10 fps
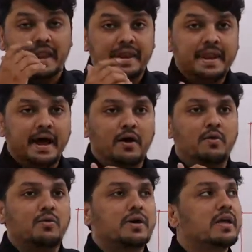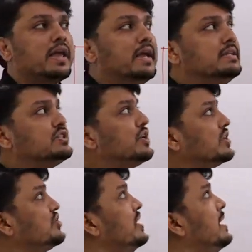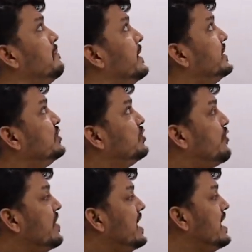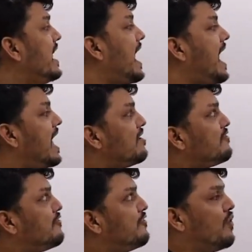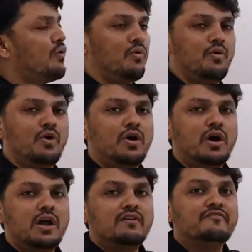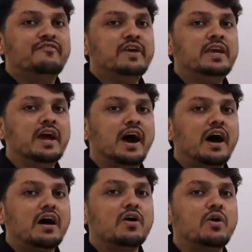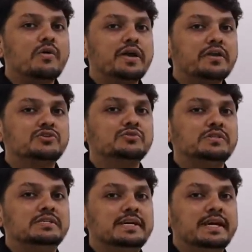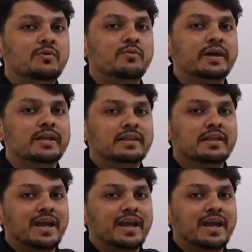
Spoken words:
Now in structure number 3 and 4 we are going to deal with